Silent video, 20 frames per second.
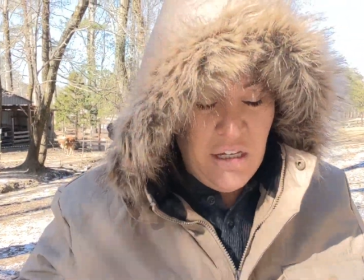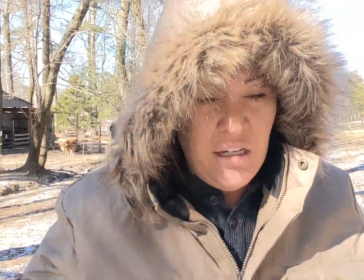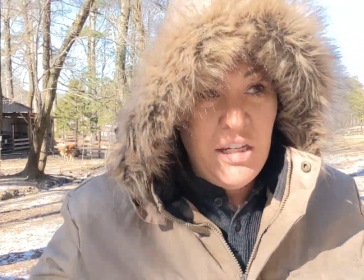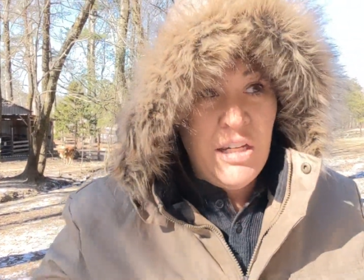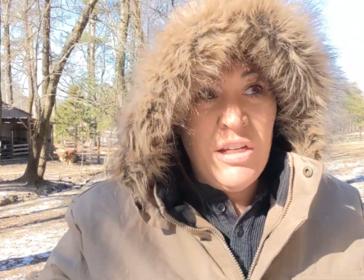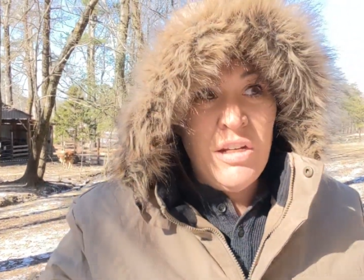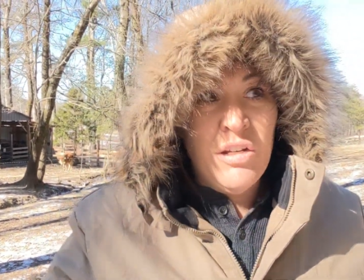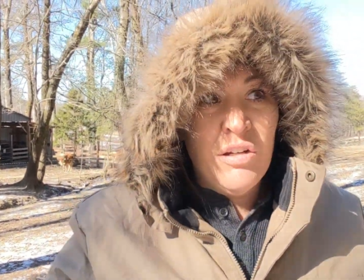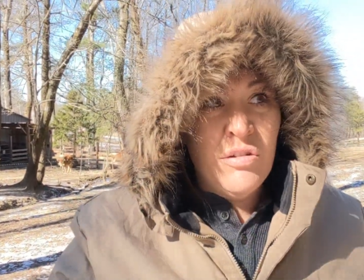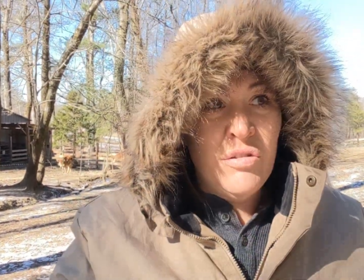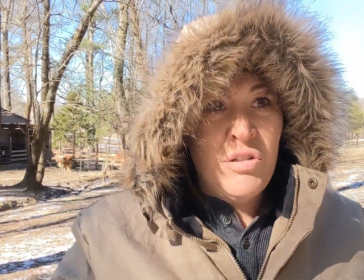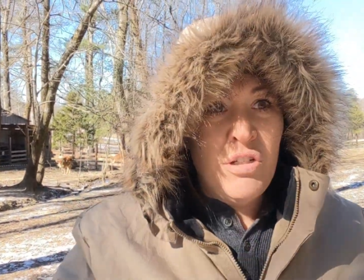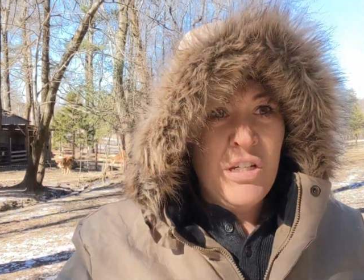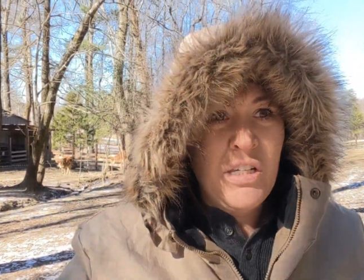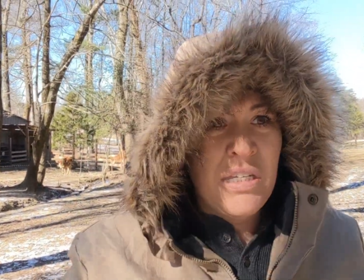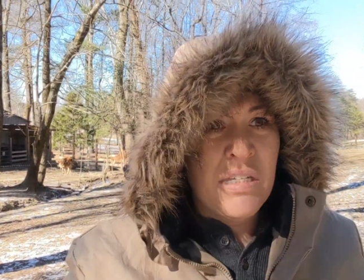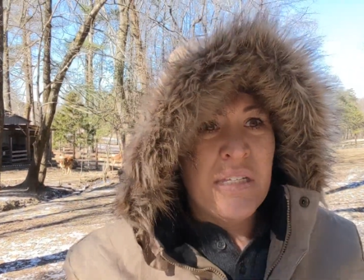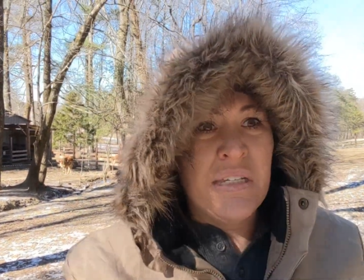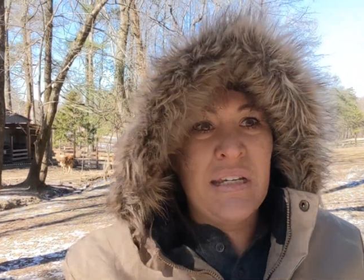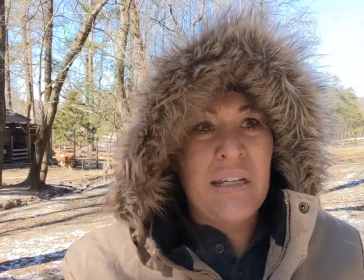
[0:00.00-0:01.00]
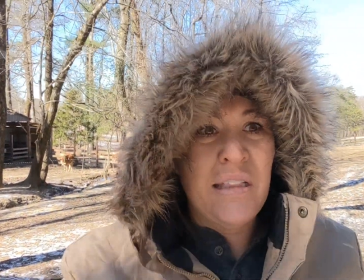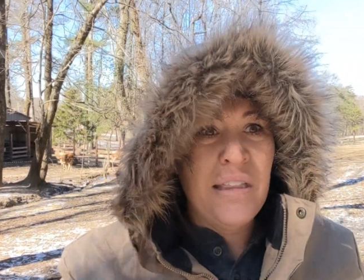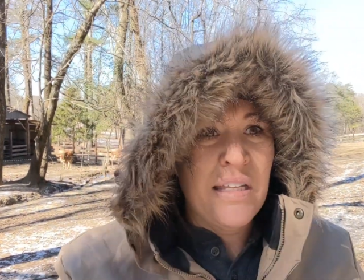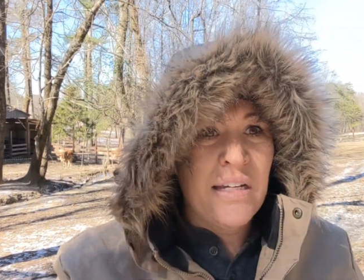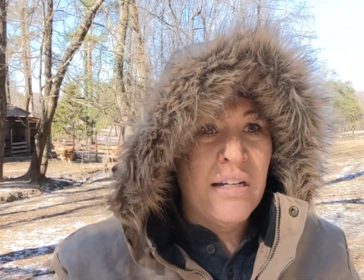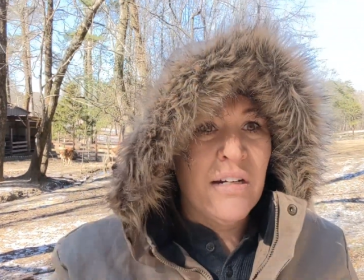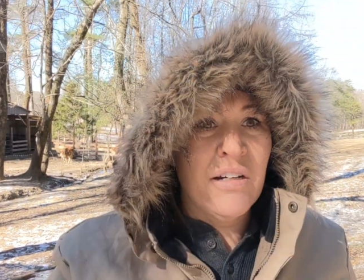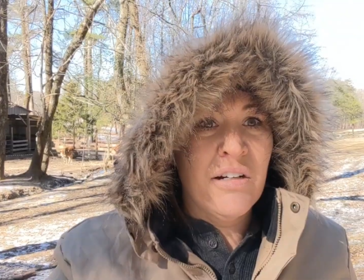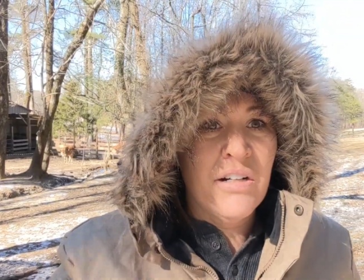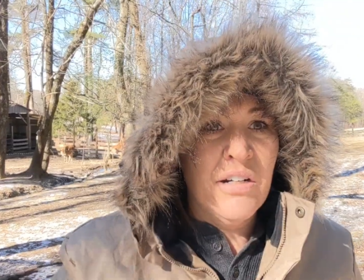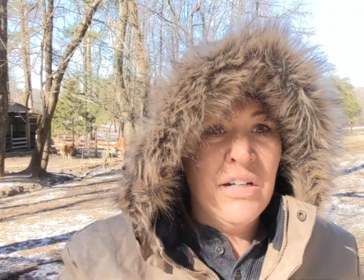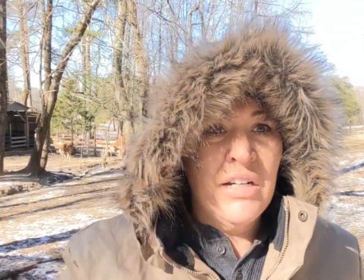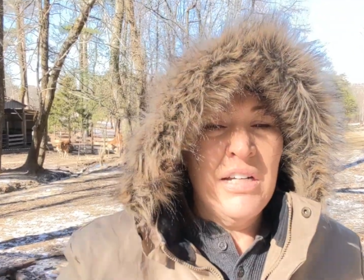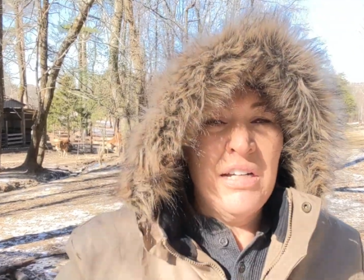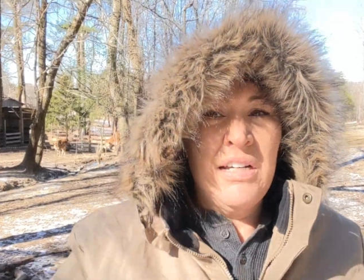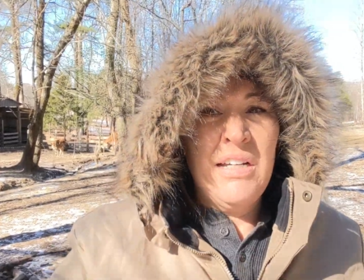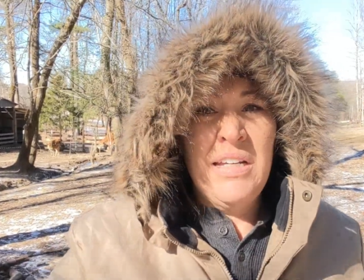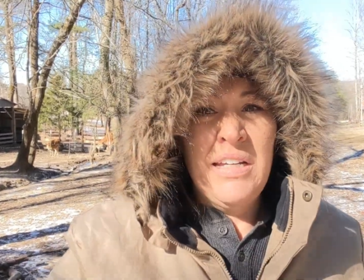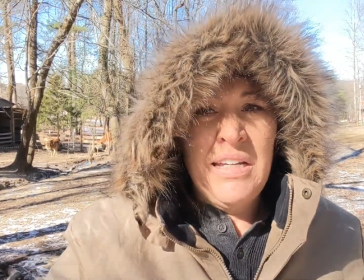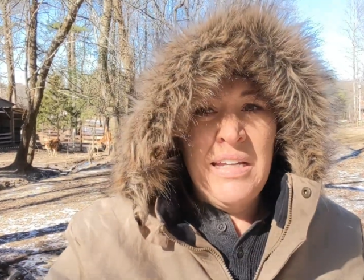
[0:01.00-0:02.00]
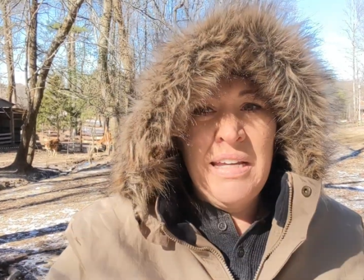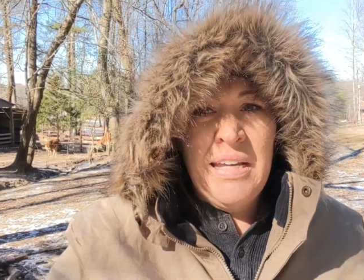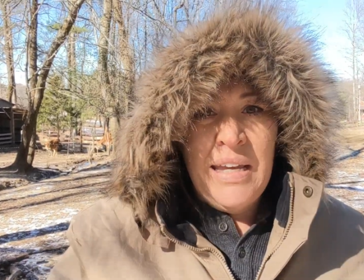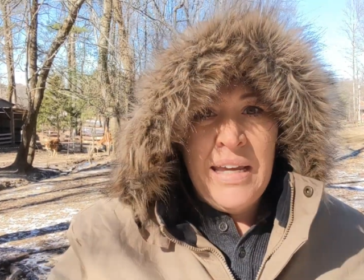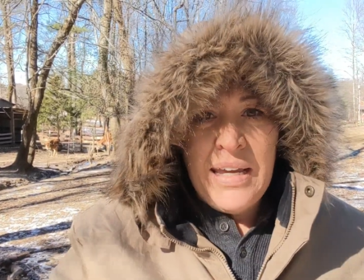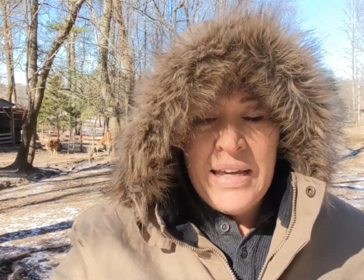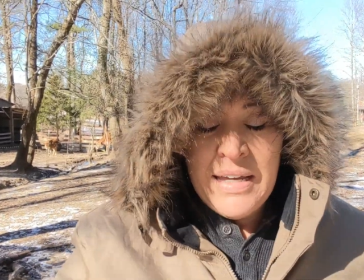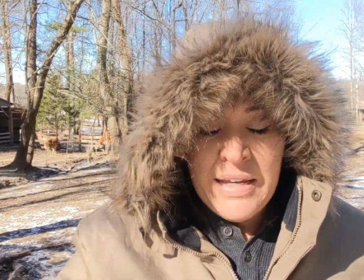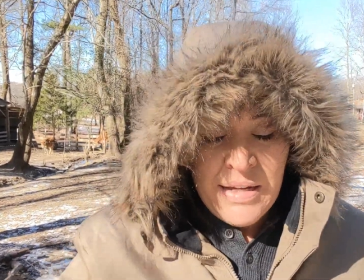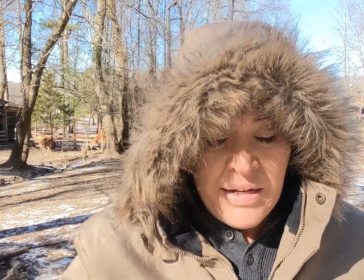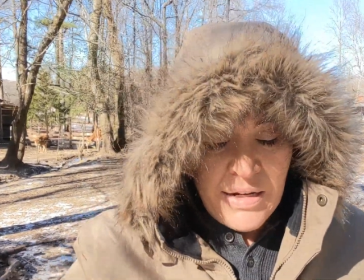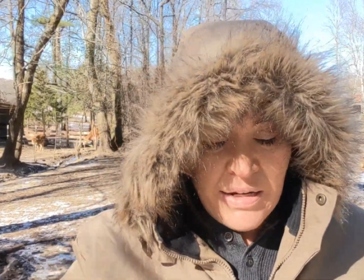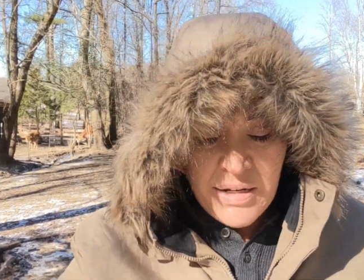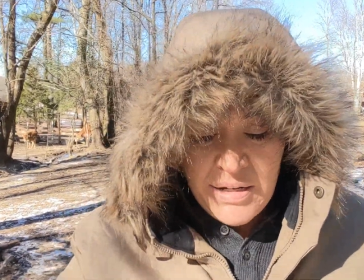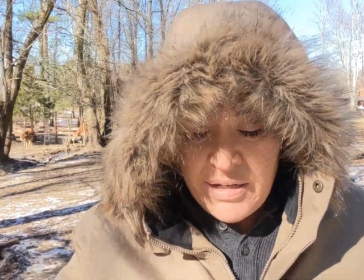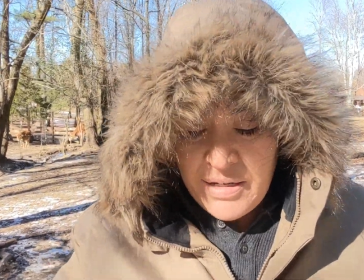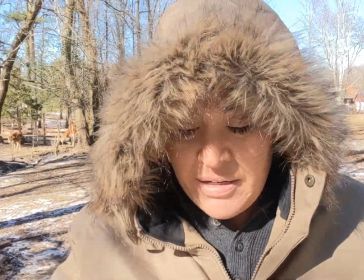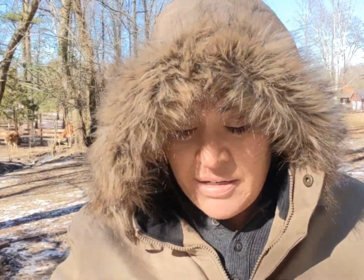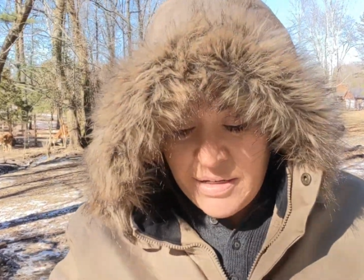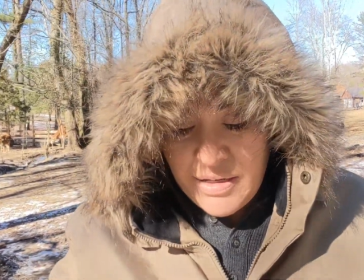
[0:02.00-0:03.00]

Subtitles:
you know, just sit there and